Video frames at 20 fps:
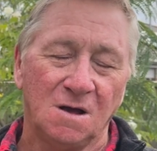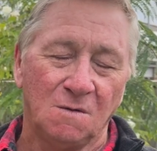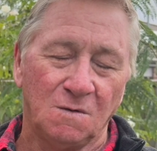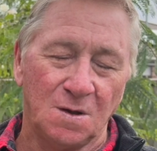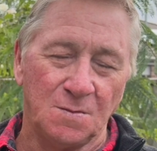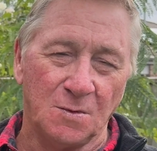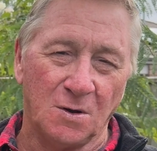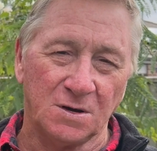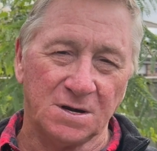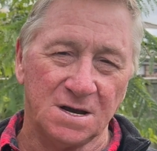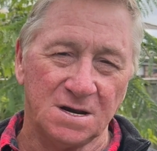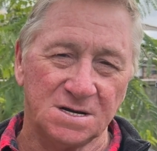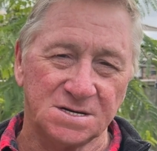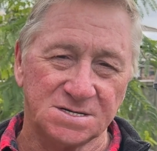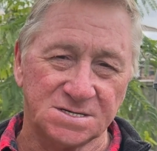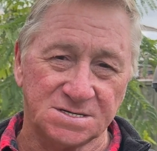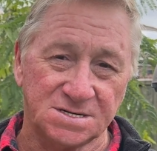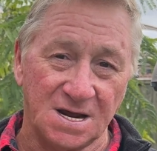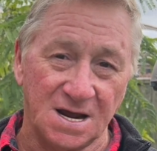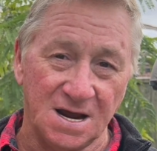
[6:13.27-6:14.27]
We might get a
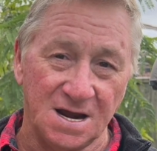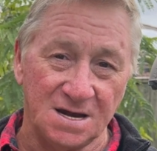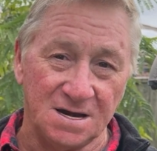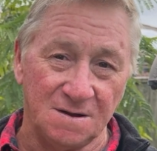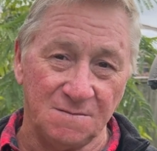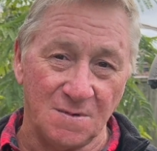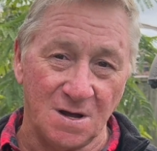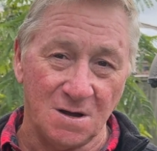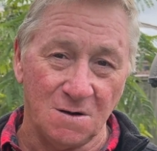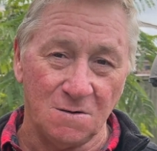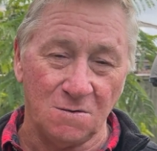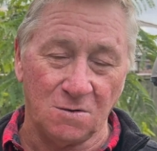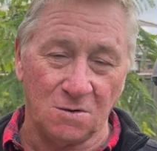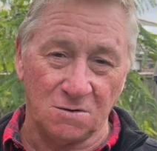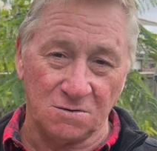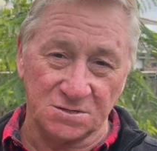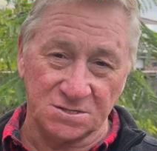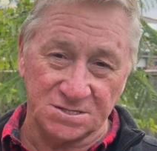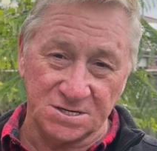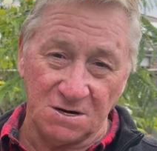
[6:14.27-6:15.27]
stander mower
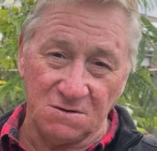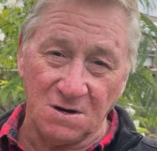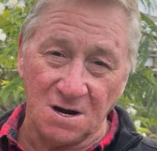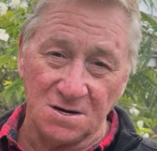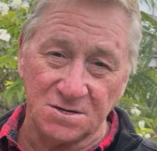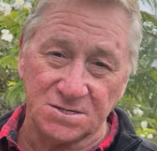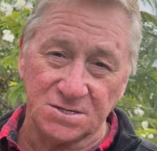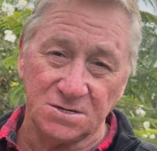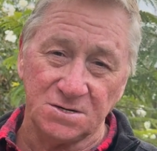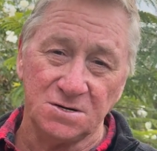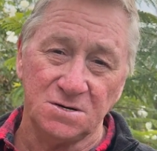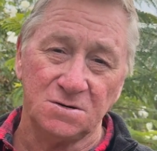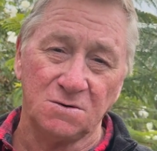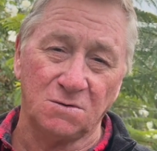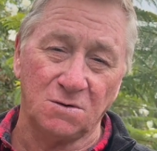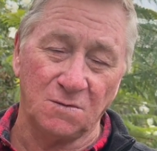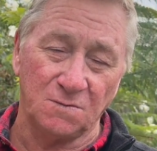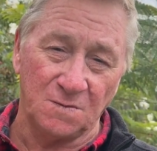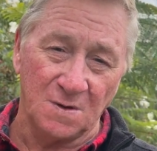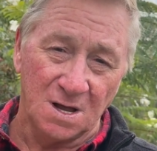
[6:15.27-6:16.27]
or a zero turn
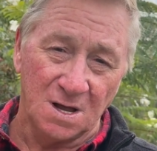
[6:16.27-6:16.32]
or